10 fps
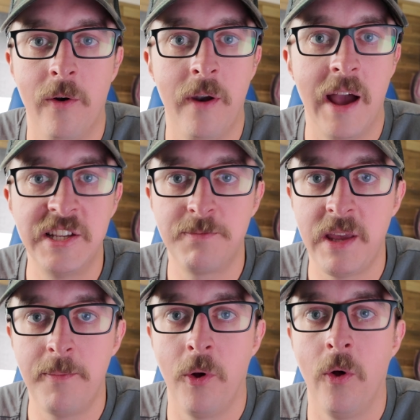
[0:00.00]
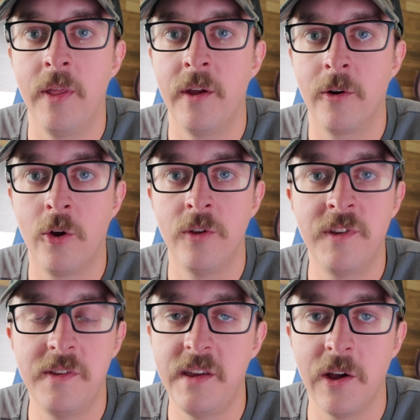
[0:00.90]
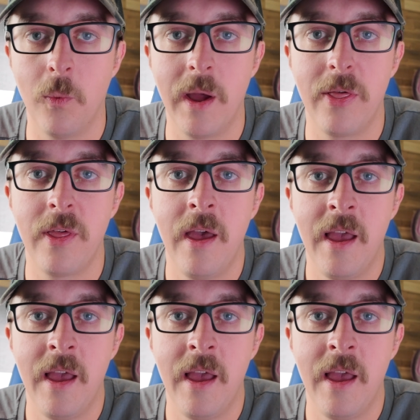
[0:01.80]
nice people and they're good to deal with,